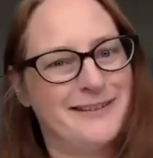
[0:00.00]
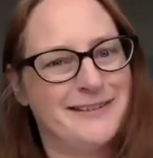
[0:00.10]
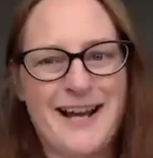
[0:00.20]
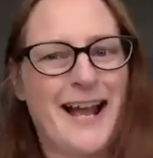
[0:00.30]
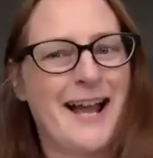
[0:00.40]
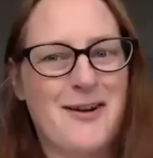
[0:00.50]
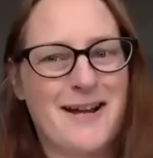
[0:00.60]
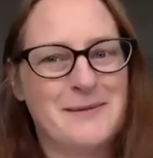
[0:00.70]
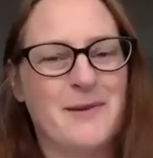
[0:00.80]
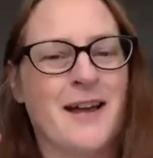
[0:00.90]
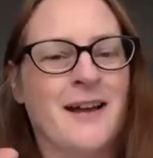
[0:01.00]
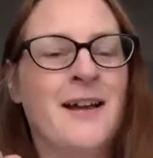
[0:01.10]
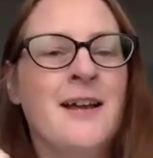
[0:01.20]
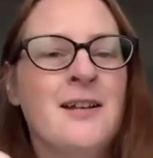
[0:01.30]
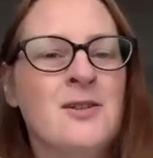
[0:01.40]
I can't grasp that.
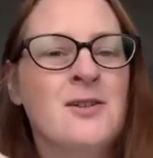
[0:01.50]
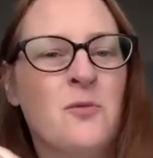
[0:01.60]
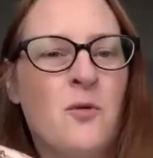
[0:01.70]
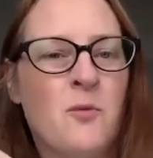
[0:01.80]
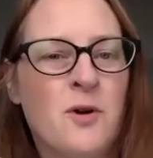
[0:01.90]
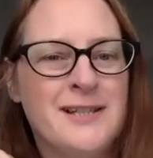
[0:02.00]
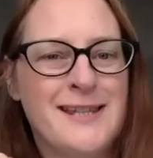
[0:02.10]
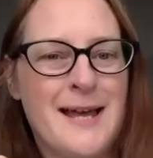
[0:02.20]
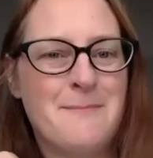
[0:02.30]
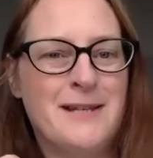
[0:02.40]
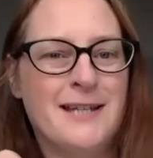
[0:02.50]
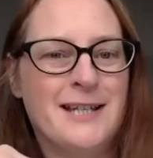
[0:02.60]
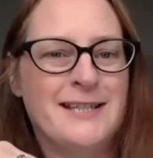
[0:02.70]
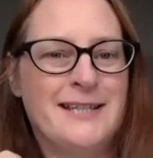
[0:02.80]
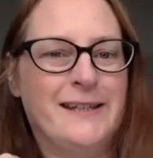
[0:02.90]
So what what does that mean in
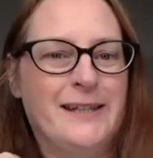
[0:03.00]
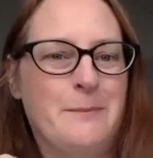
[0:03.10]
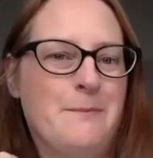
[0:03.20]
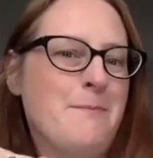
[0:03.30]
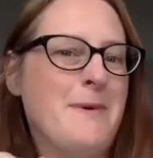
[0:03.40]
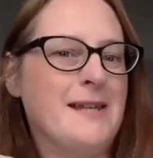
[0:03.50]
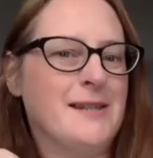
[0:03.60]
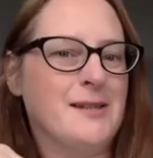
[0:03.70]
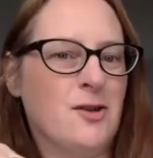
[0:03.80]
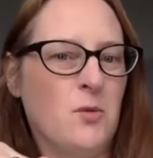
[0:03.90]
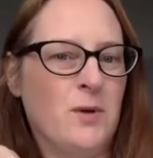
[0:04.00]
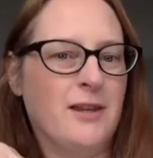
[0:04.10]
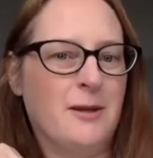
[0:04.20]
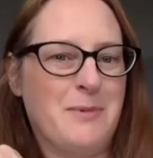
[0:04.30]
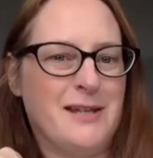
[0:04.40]
a daily basis or a
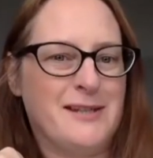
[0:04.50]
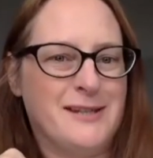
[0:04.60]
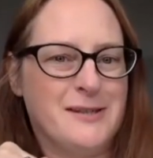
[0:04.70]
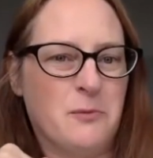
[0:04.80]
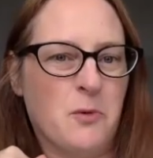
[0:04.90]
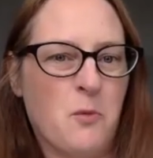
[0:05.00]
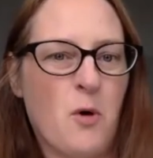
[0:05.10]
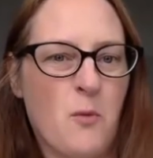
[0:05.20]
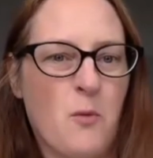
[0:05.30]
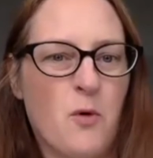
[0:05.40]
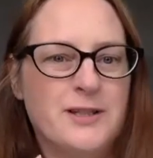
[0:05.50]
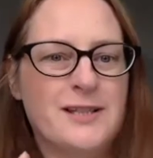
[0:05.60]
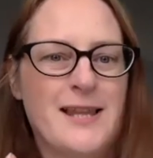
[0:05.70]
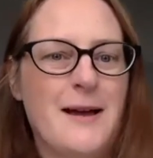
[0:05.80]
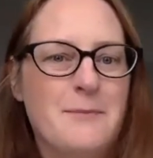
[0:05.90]
weekly basis? What what what
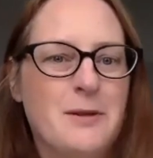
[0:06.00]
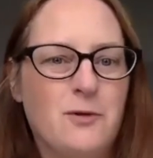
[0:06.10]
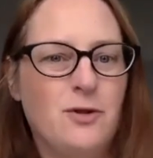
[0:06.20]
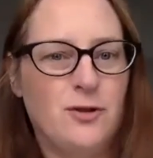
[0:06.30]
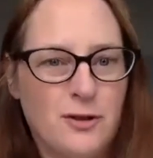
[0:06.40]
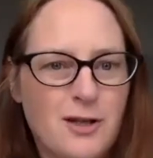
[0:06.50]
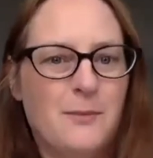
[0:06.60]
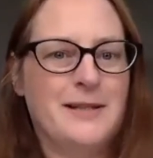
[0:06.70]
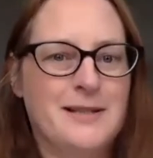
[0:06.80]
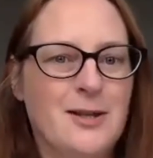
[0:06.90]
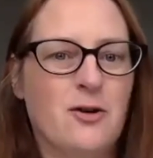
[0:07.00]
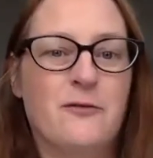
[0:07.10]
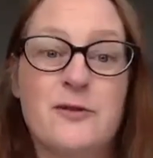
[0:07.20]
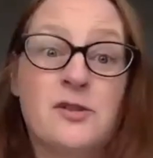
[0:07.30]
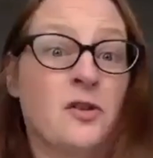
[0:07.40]
does that mean when you come into the
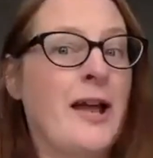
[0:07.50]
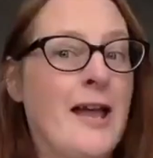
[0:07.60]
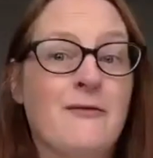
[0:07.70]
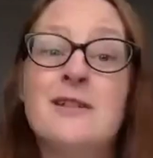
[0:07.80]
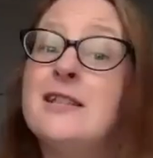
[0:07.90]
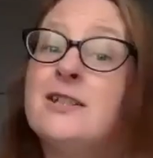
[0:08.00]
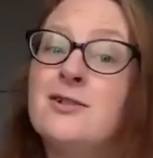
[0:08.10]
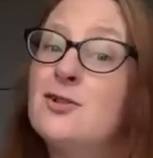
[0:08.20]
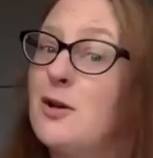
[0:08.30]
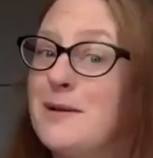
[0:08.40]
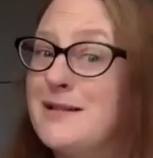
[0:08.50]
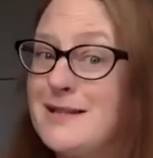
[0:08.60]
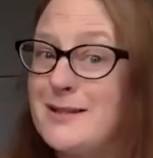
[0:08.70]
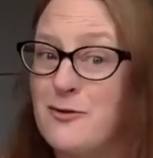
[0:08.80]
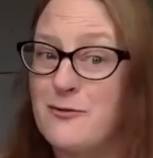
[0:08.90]
office? If indeed you come into
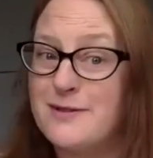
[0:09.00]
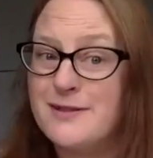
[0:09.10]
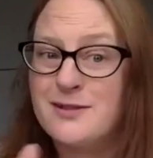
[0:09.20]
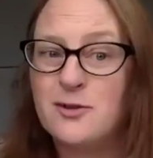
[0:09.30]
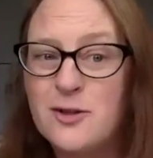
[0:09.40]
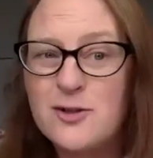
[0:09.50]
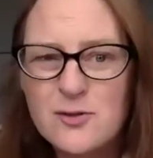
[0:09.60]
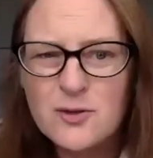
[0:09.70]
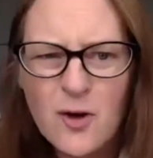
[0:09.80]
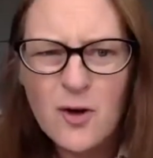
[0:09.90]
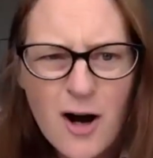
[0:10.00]
the office, you're looking sure.